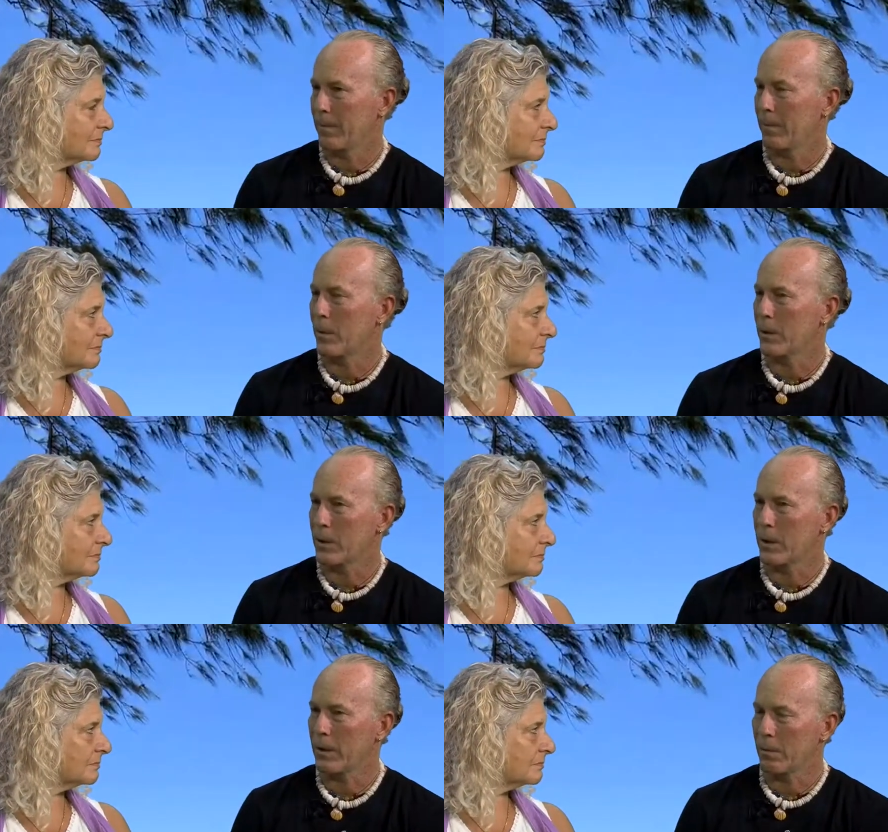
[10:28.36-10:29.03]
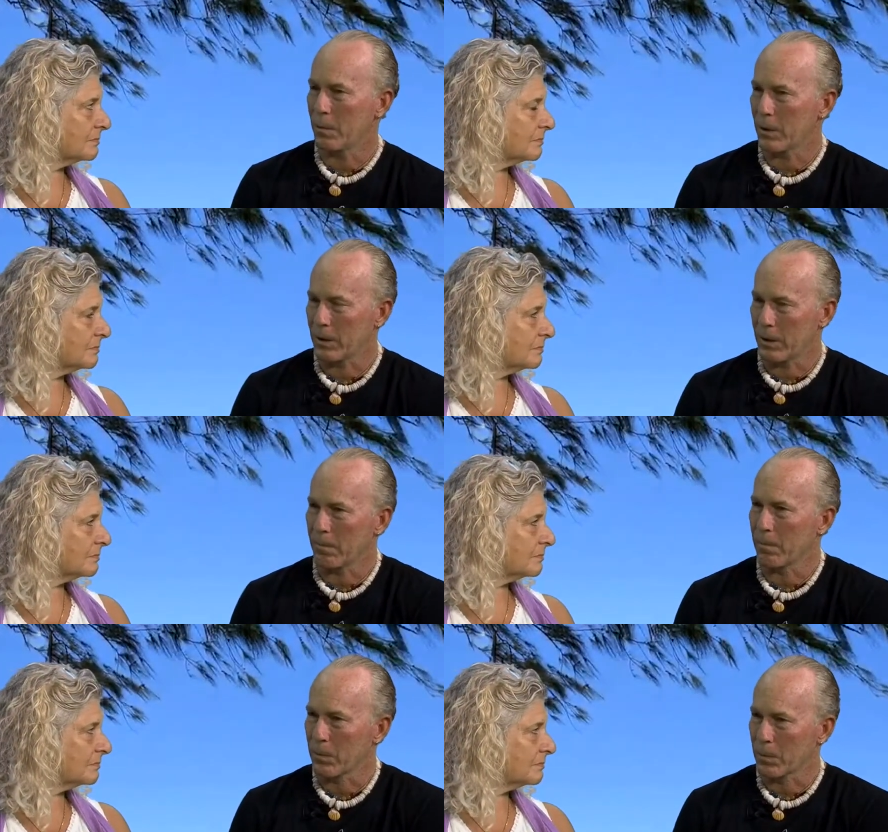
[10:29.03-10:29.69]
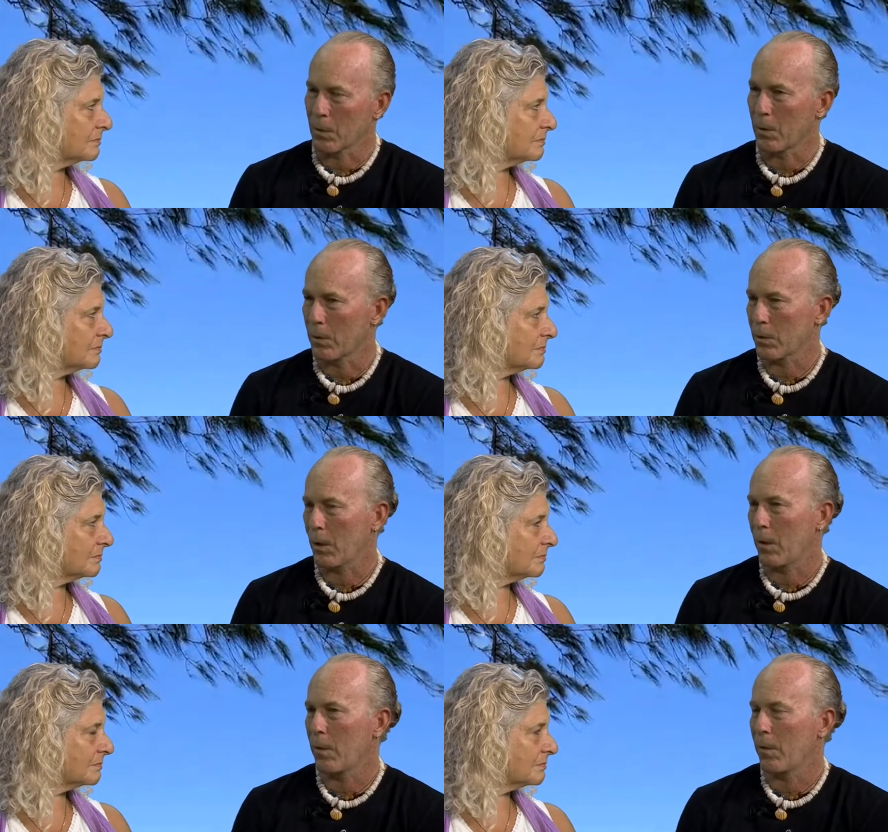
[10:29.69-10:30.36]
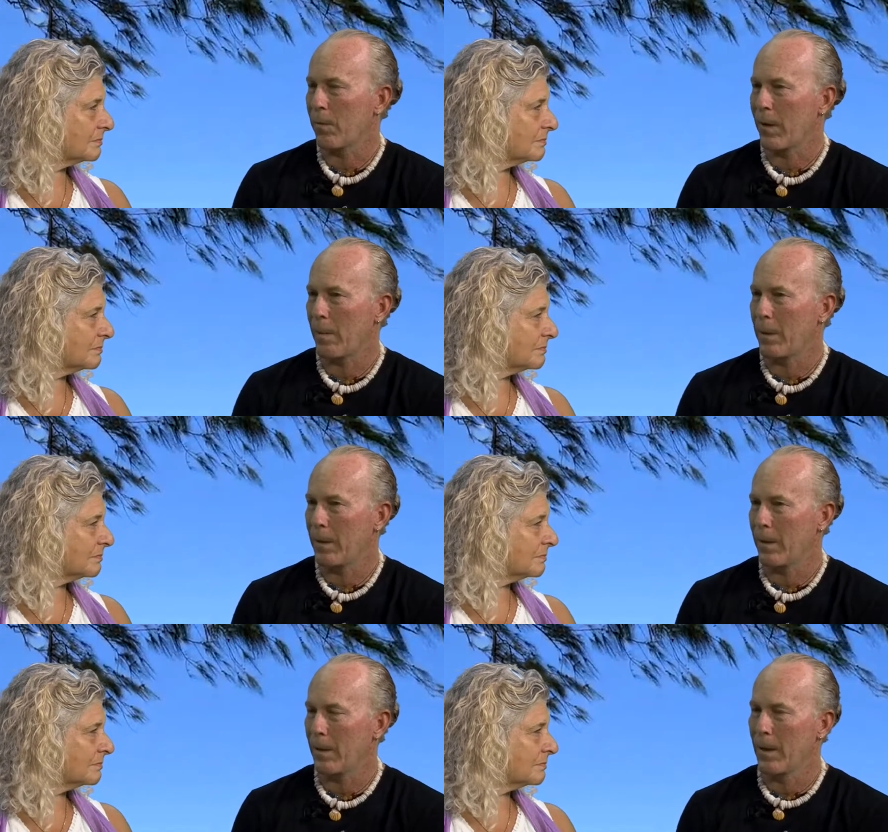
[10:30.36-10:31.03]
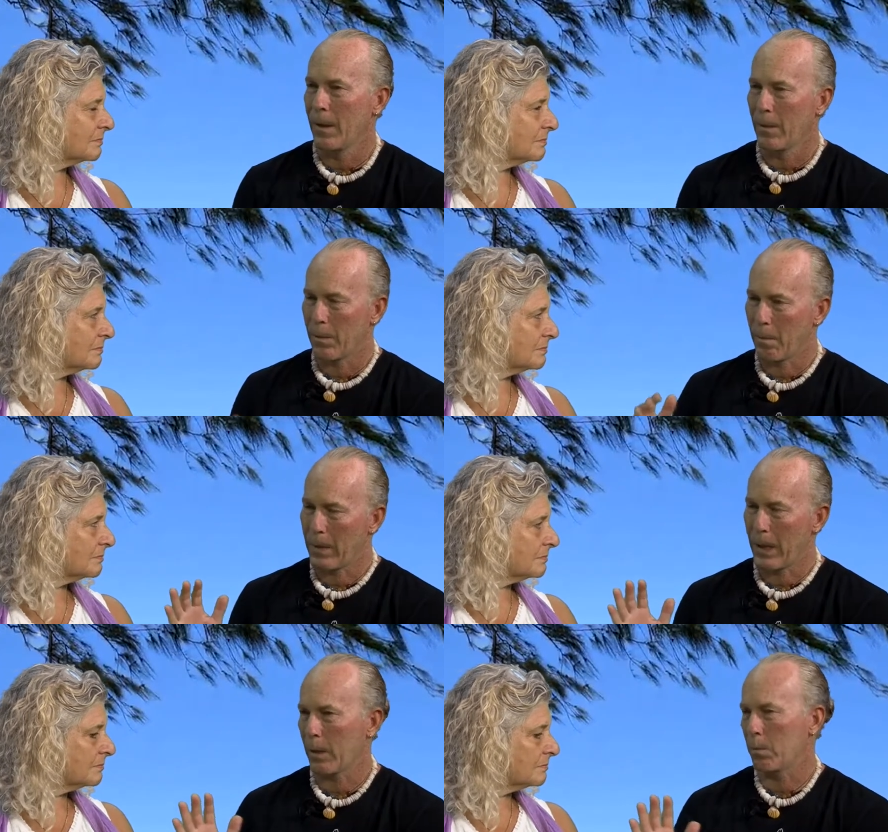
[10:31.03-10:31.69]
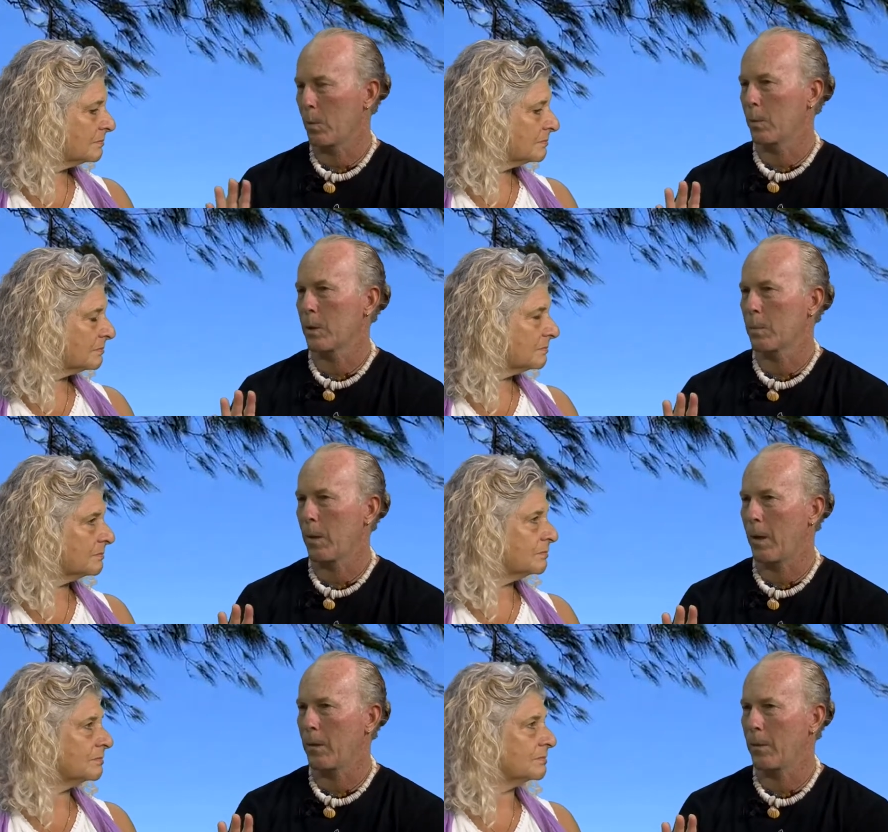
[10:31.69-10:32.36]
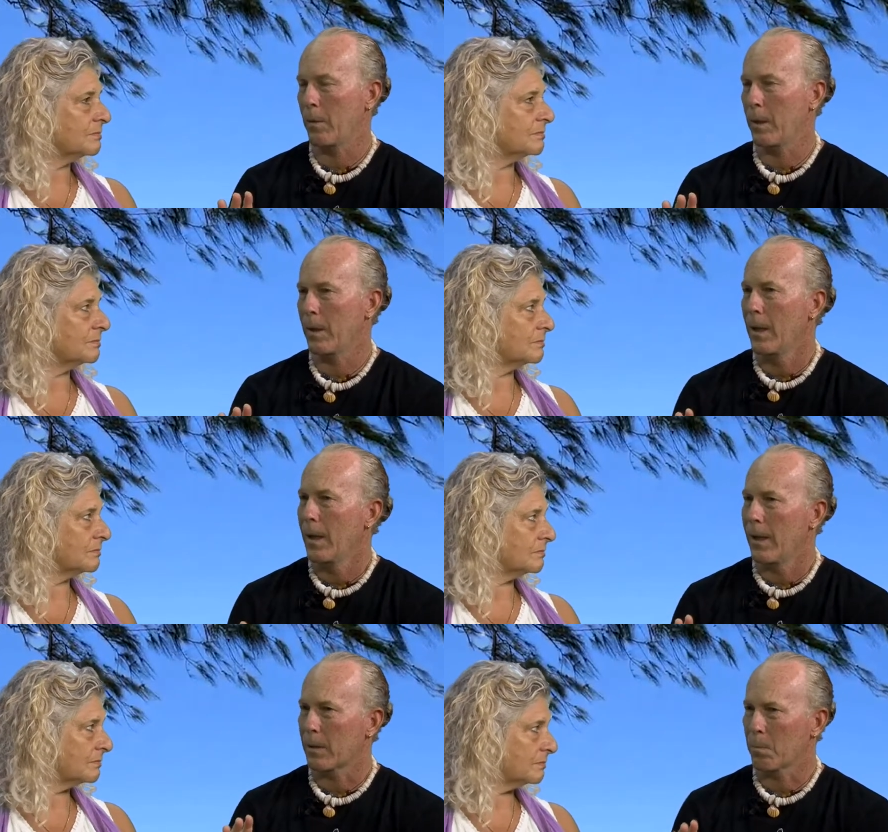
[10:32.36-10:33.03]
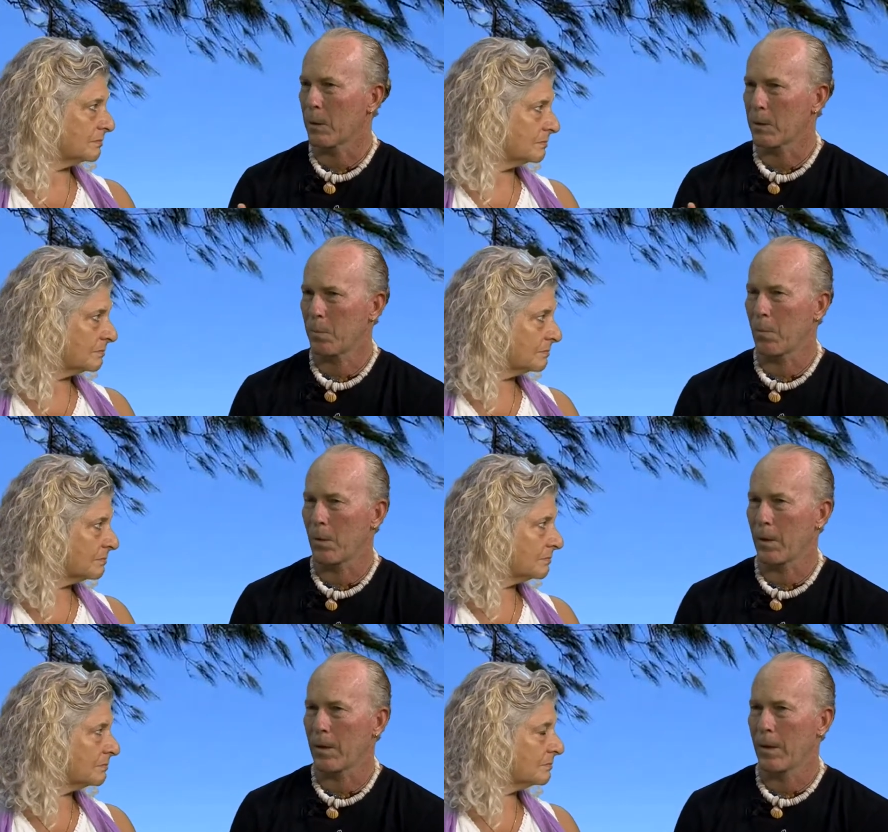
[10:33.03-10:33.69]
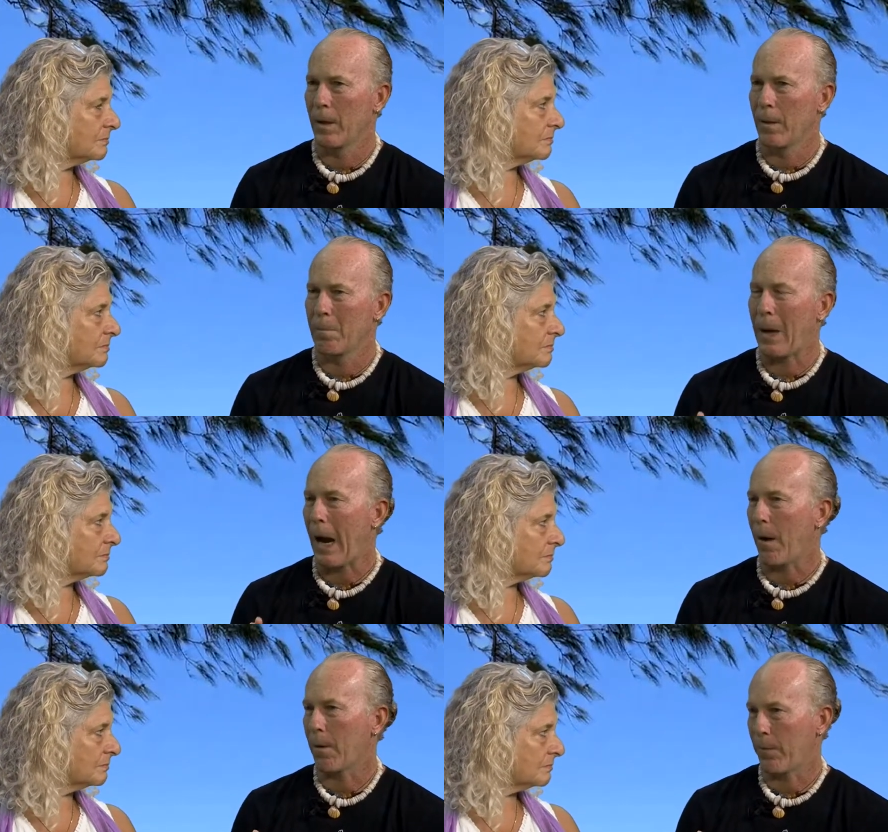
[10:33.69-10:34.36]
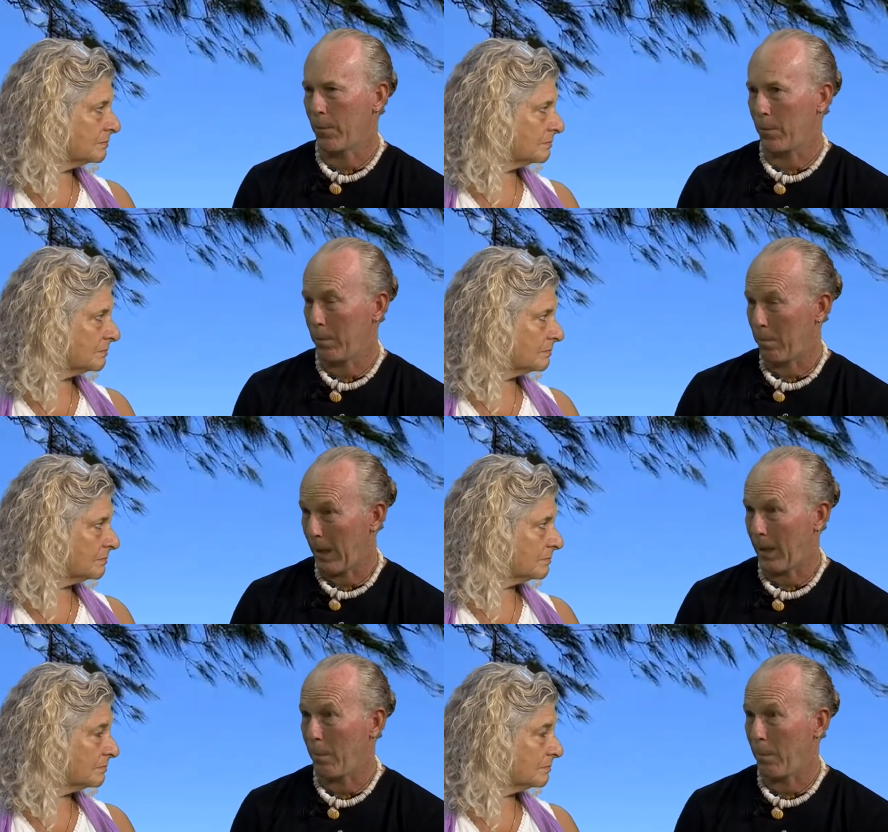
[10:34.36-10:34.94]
Speaker 1: When mm. she when she turns on her feminine, the man will respond to it. It's much more powerful, in my